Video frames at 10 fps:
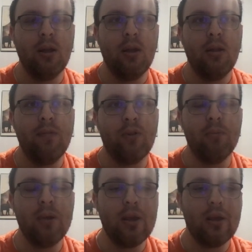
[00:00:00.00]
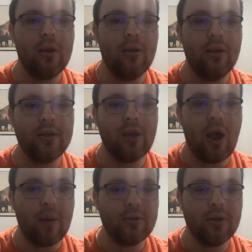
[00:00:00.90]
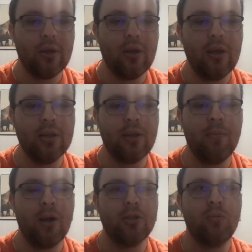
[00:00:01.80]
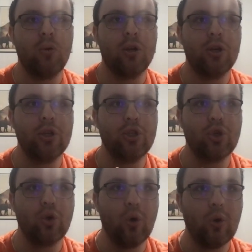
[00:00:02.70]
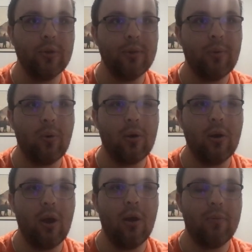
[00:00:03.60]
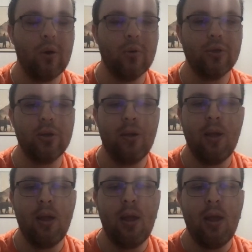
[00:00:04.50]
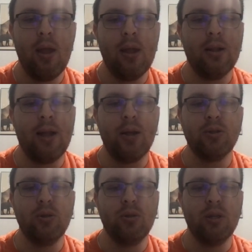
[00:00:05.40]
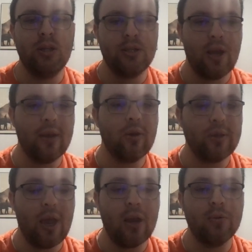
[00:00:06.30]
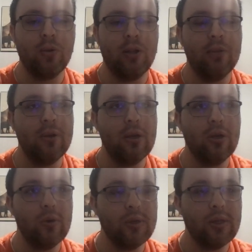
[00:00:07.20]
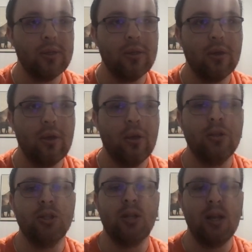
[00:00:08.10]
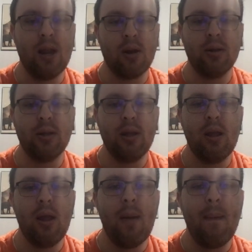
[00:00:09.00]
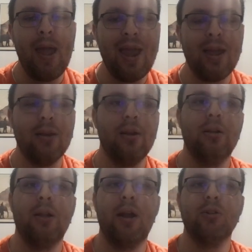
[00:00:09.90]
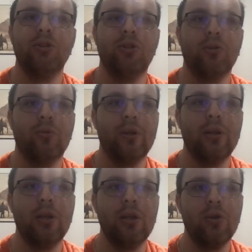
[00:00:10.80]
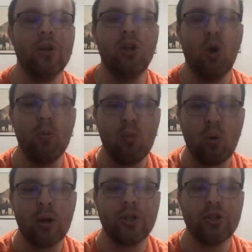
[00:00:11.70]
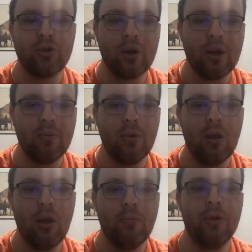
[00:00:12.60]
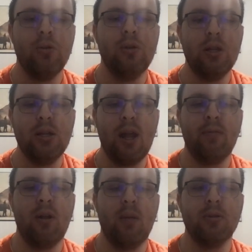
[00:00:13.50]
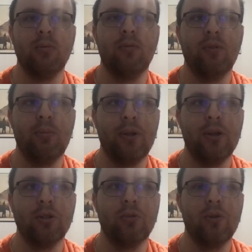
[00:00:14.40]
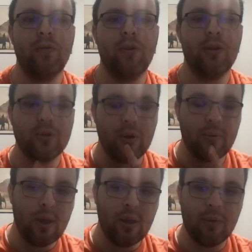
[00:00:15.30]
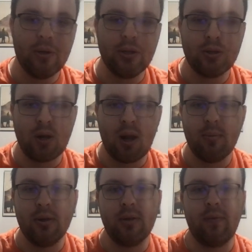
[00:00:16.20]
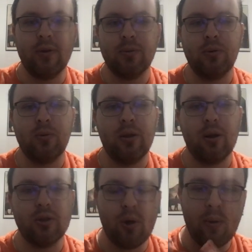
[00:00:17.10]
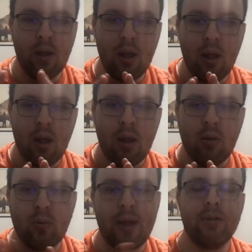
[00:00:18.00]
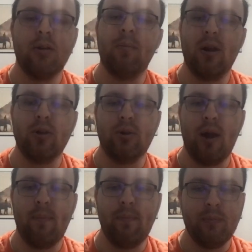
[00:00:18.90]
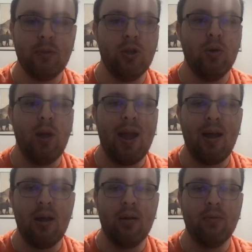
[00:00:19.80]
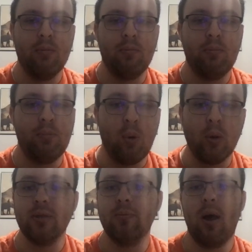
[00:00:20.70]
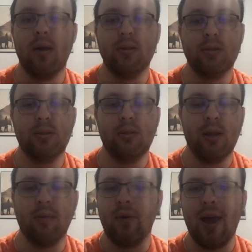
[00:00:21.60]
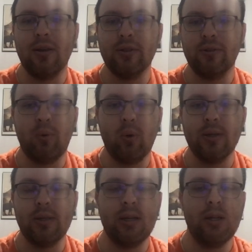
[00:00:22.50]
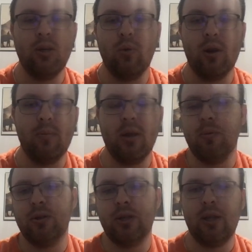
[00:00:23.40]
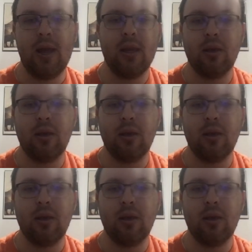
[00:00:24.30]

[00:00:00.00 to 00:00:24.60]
for me, this option is a much more controlled approach. It allows you to design those items with limited uses, just inherently, and it allows you to you can go more extreme, but you need to have an option for the players to refill them. So let me describe the difference between there. So rather than a bear trap, you have poison bottles, like vials of poison, and you want to be able to